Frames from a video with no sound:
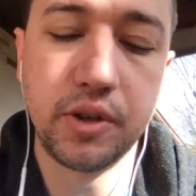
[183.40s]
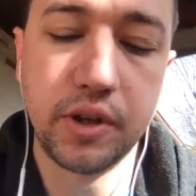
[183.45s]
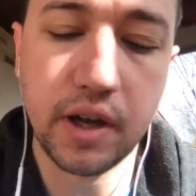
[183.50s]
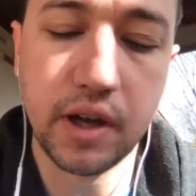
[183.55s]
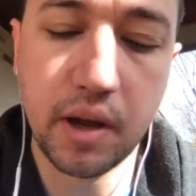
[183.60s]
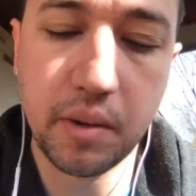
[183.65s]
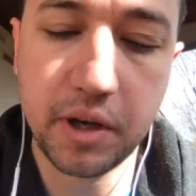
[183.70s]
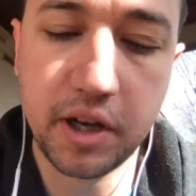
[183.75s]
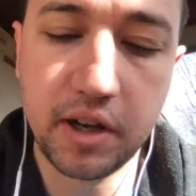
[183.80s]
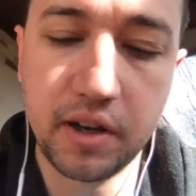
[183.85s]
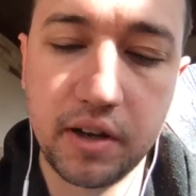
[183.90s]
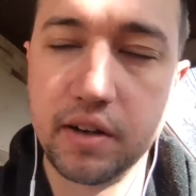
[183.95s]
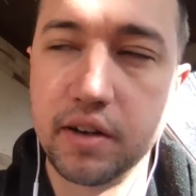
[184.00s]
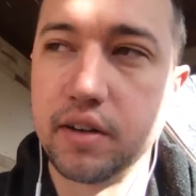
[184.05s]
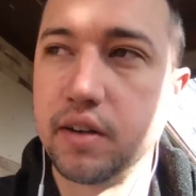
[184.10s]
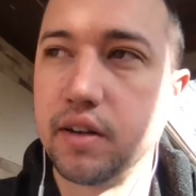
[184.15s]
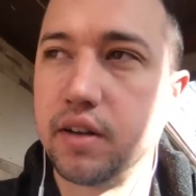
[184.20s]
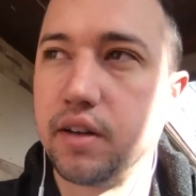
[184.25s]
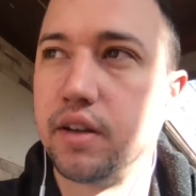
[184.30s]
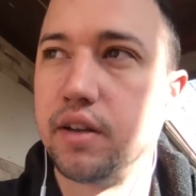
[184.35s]
I mean,
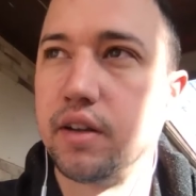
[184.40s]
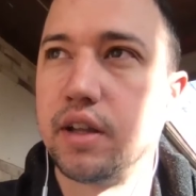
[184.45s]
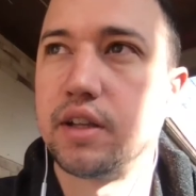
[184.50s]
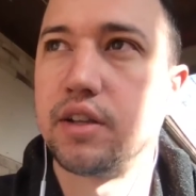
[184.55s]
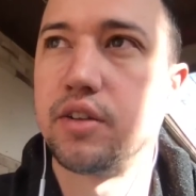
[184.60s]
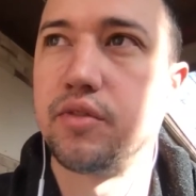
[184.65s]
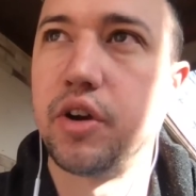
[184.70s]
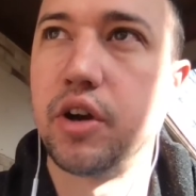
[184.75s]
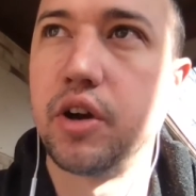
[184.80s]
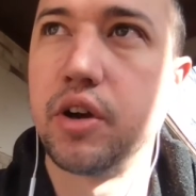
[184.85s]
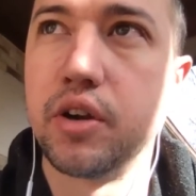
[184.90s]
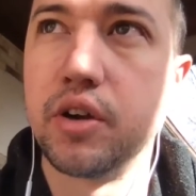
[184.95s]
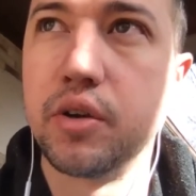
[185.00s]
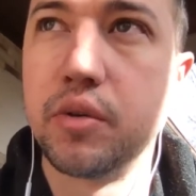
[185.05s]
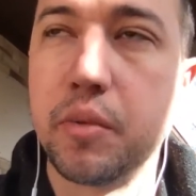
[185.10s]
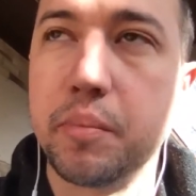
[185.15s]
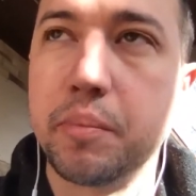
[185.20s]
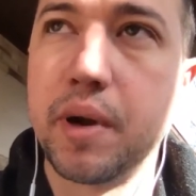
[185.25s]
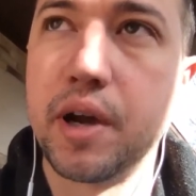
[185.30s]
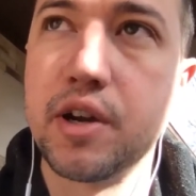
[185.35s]
that's a very good
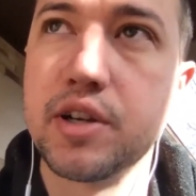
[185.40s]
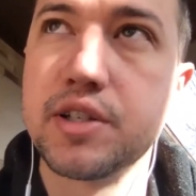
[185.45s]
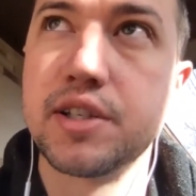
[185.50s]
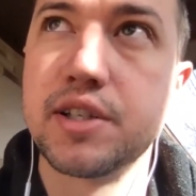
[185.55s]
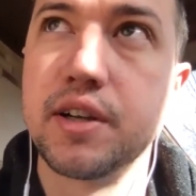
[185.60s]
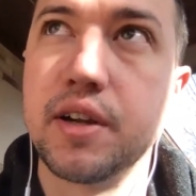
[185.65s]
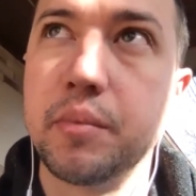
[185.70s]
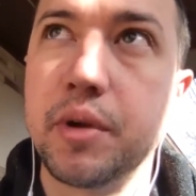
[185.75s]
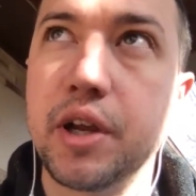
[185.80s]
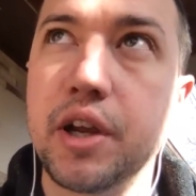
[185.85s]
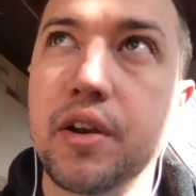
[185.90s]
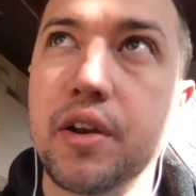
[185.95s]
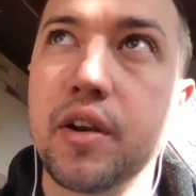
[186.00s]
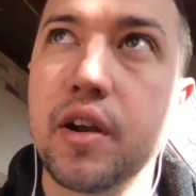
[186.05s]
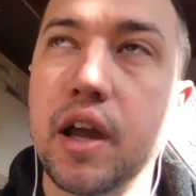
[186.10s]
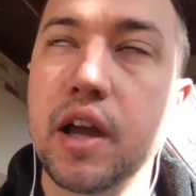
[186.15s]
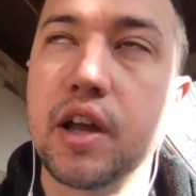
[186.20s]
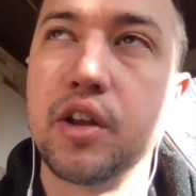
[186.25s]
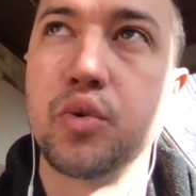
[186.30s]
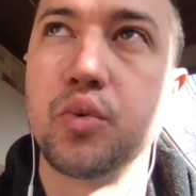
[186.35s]
comparison. I mean,
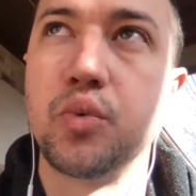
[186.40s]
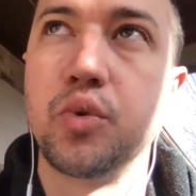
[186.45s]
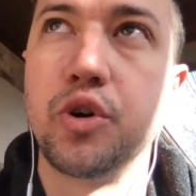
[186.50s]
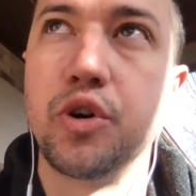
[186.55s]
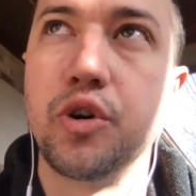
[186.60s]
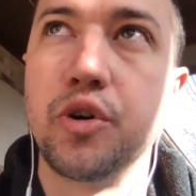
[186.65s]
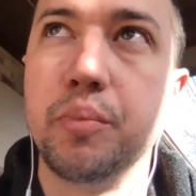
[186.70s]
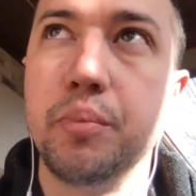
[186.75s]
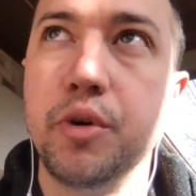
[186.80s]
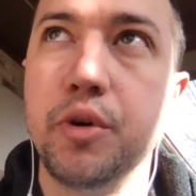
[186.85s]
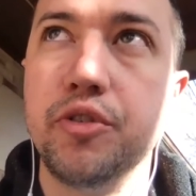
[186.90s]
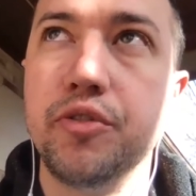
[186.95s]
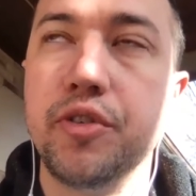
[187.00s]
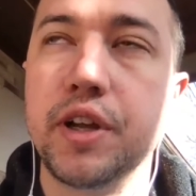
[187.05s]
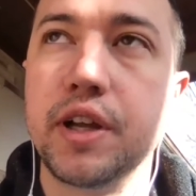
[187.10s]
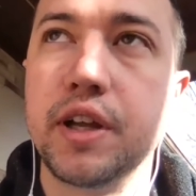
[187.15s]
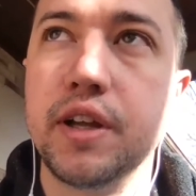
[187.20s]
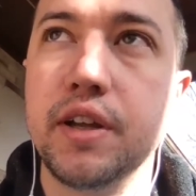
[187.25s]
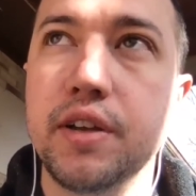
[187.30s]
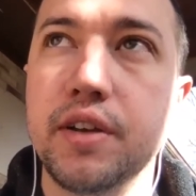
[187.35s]
as we're
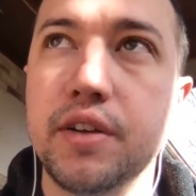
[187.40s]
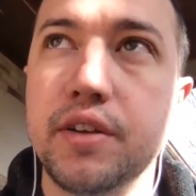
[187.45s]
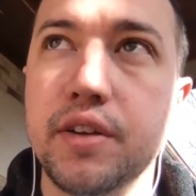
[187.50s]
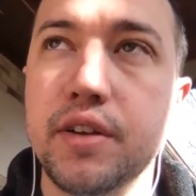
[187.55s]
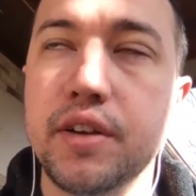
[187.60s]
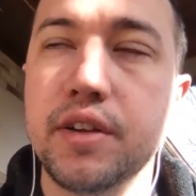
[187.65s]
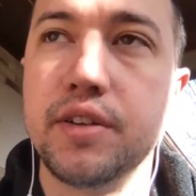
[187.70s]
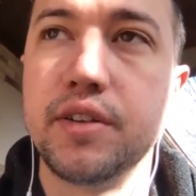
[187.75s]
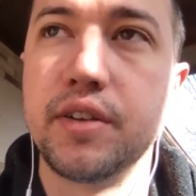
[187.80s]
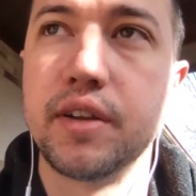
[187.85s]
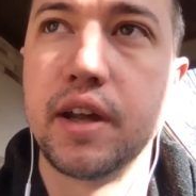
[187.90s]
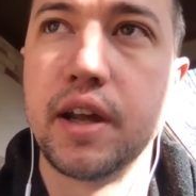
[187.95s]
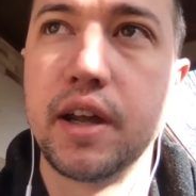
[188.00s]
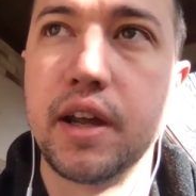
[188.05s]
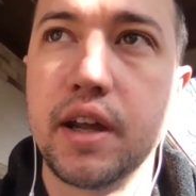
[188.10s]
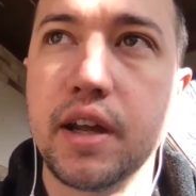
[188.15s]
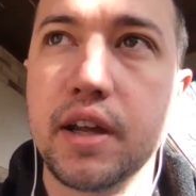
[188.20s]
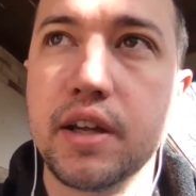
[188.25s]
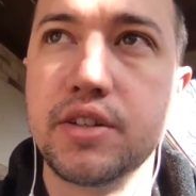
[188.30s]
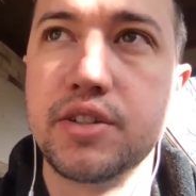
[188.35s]
moving into this
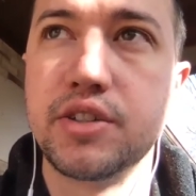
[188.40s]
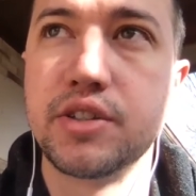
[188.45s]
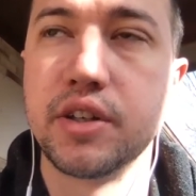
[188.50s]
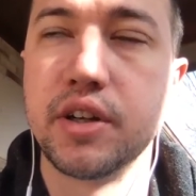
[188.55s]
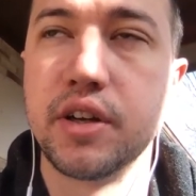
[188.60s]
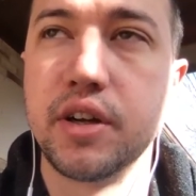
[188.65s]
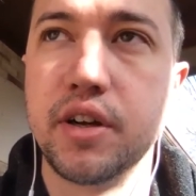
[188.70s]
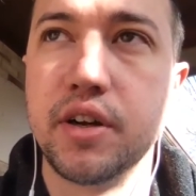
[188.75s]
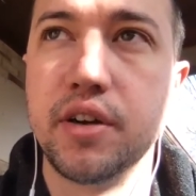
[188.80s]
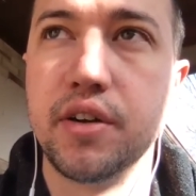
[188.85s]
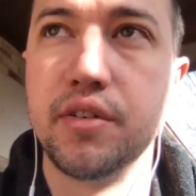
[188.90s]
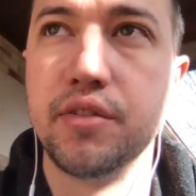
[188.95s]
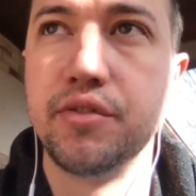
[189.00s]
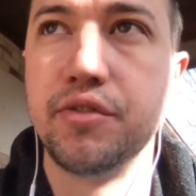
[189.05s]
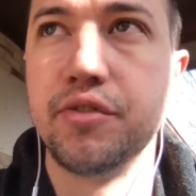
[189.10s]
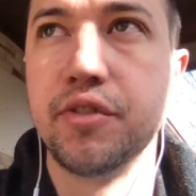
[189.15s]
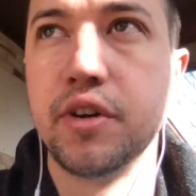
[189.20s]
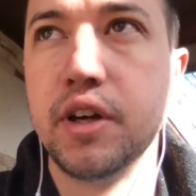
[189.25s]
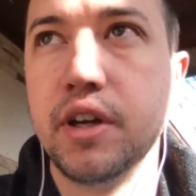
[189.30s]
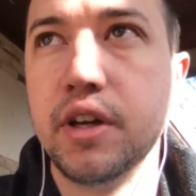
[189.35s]
age of
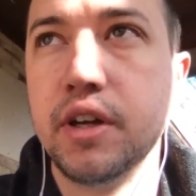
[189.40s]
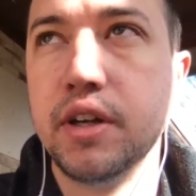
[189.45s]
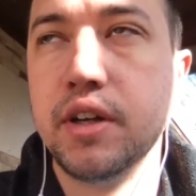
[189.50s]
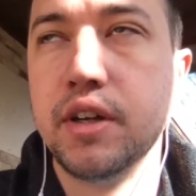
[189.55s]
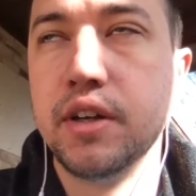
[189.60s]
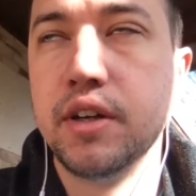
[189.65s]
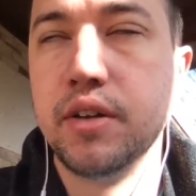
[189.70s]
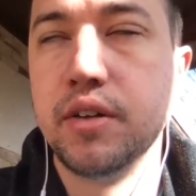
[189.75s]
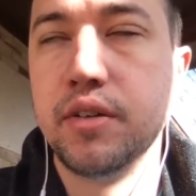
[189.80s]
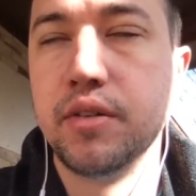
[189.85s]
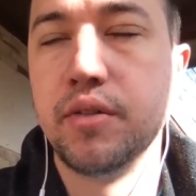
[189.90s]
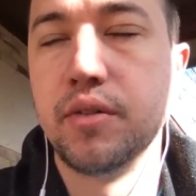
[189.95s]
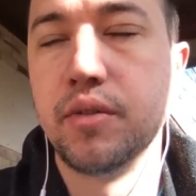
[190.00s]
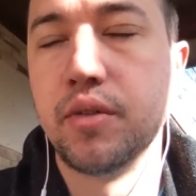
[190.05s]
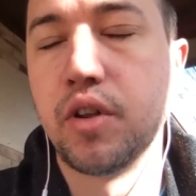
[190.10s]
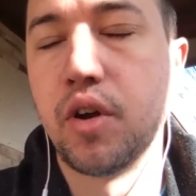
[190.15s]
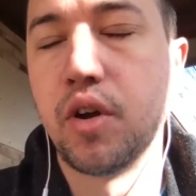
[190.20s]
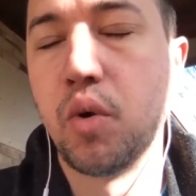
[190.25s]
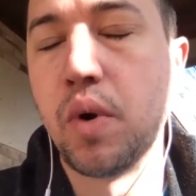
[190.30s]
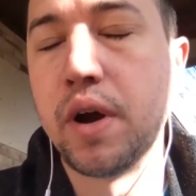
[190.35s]

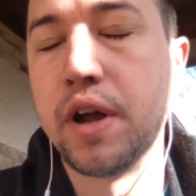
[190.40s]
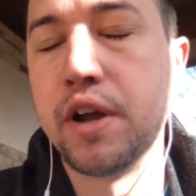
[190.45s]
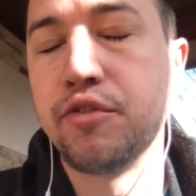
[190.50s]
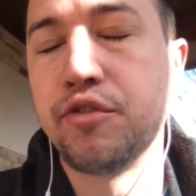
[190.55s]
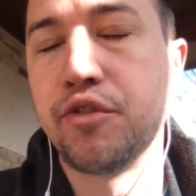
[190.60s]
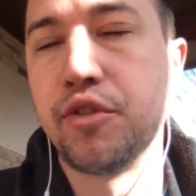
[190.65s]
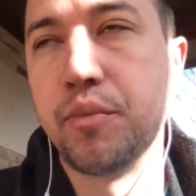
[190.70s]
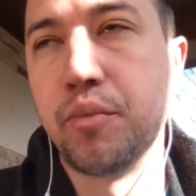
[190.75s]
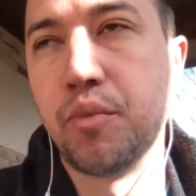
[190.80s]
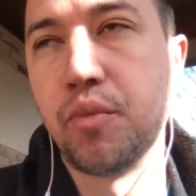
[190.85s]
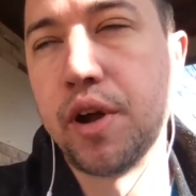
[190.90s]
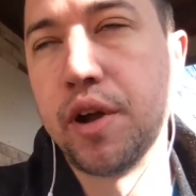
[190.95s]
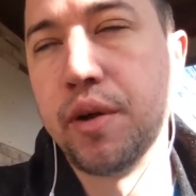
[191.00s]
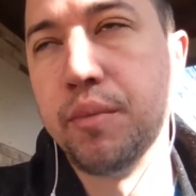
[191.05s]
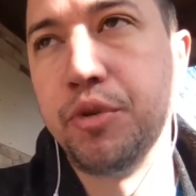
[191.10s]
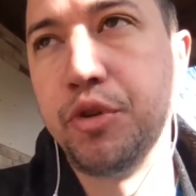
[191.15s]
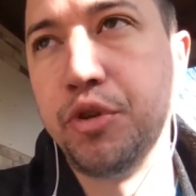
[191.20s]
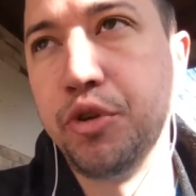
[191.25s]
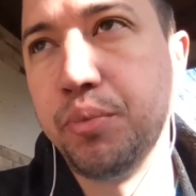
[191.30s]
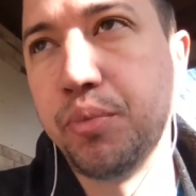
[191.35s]
away from
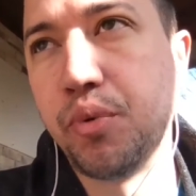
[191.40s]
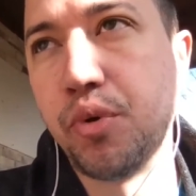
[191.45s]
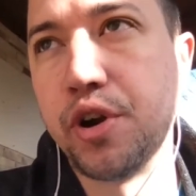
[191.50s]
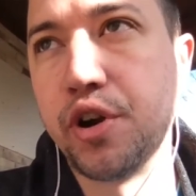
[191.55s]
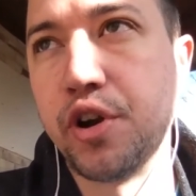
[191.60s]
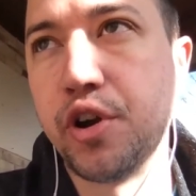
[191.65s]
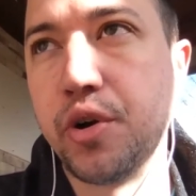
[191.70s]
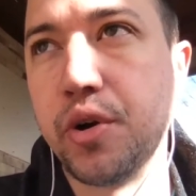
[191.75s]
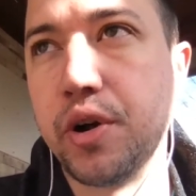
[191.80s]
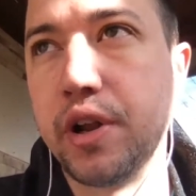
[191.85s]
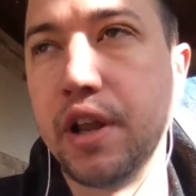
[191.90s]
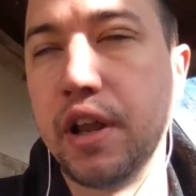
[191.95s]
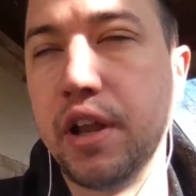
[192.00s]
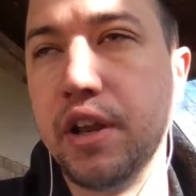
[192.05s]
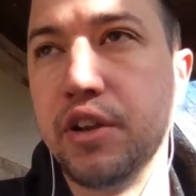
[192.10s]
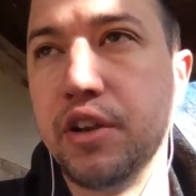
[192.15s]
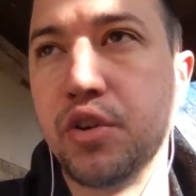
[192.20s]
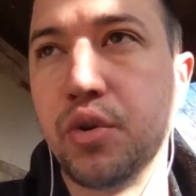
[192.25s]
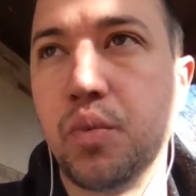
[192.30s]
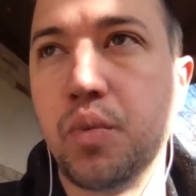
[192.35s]
Web 2.0 and
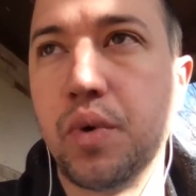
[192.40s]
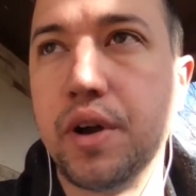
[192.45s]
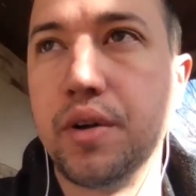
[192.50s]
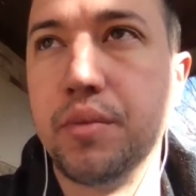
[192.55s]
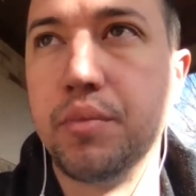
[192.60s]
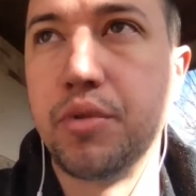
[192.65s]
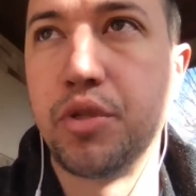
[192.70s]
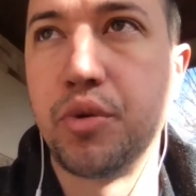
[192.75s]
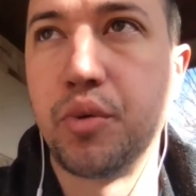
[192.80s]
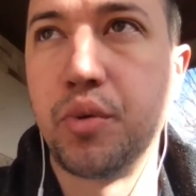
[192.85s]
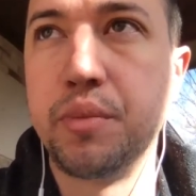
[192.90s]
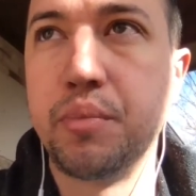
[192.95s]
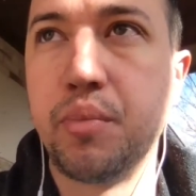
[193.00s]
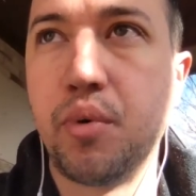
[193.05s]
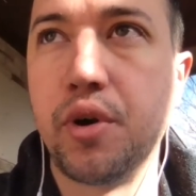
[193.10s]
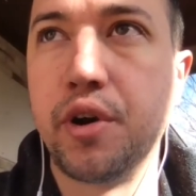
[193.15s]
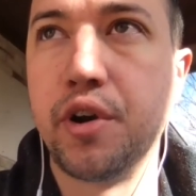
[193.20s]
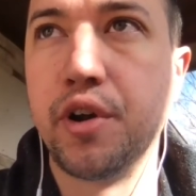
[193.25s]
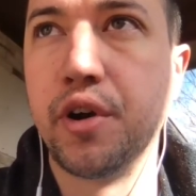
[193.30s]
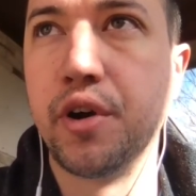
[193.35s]
into Web
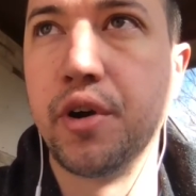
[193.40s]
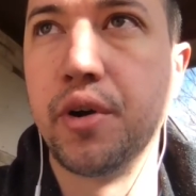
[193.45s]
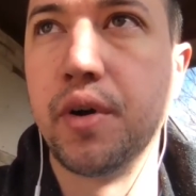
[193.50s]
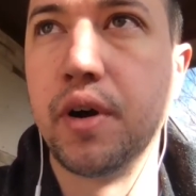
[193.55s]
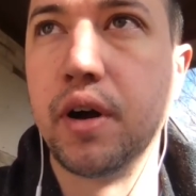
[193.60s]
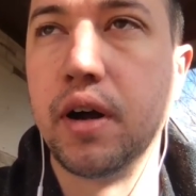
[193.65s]
3.0,